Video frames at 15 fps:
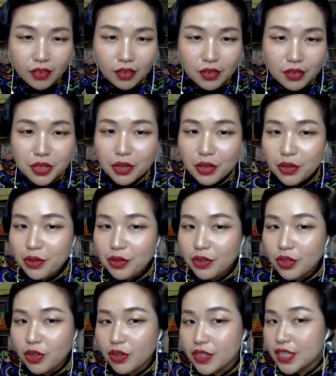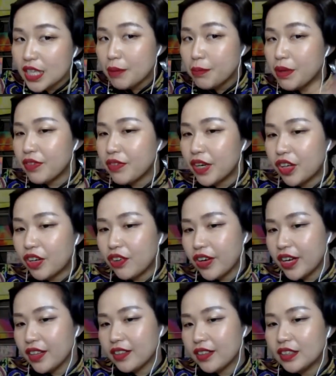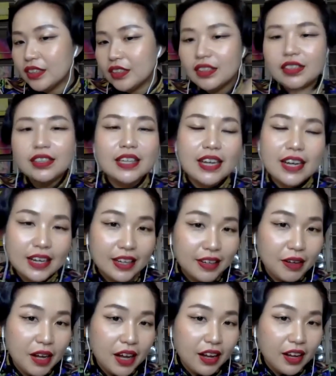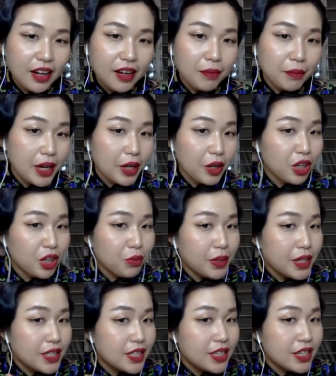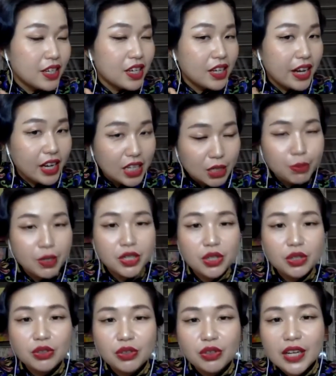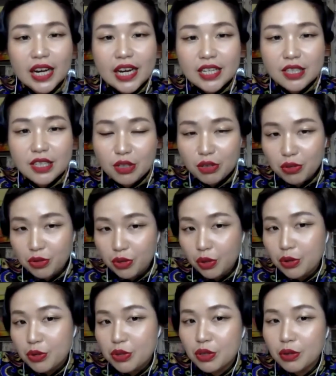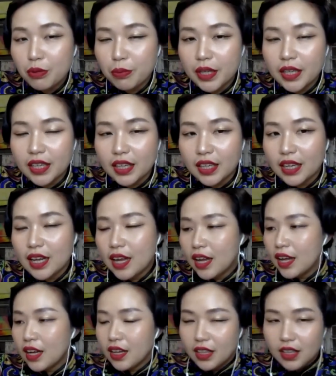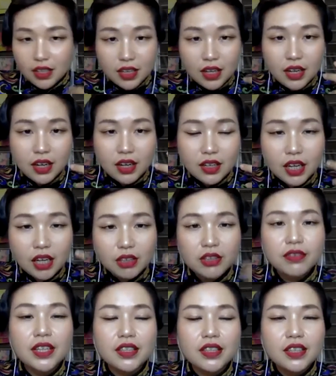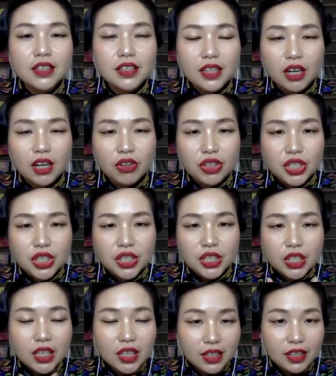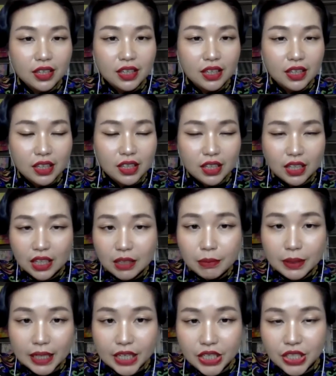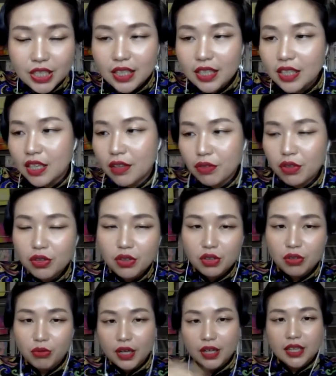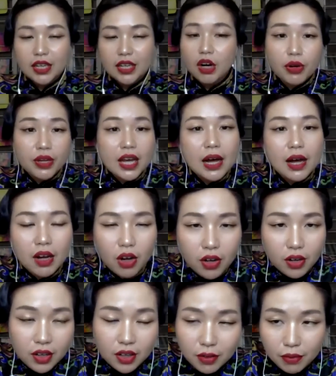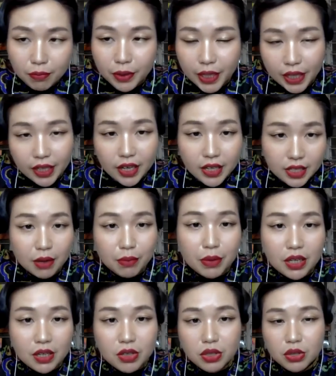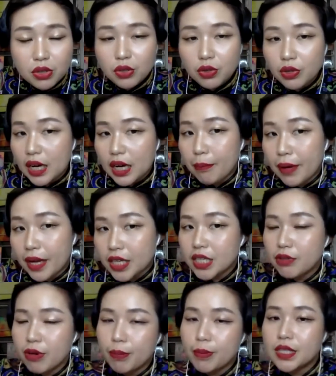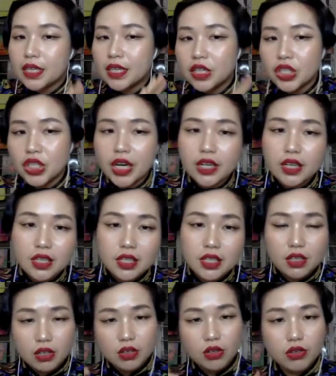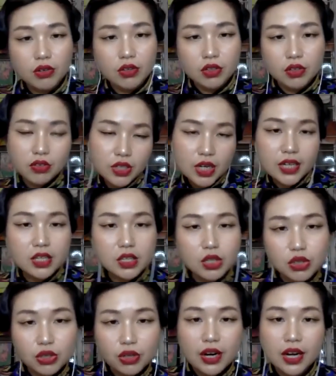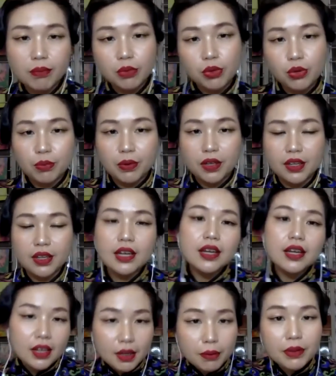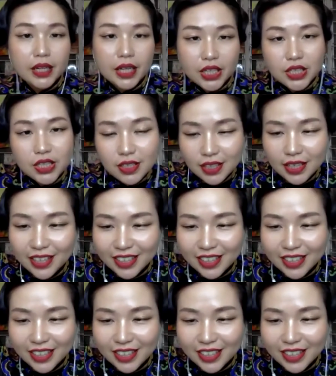So you're seeing me very oriental. Yeah. I hope it's an inspiration to you guys to also be cultivating the culture in Malaysia. If you one day, Merdeka is coming. So I'm actually representing the Chinese tribe to be a Malaysian.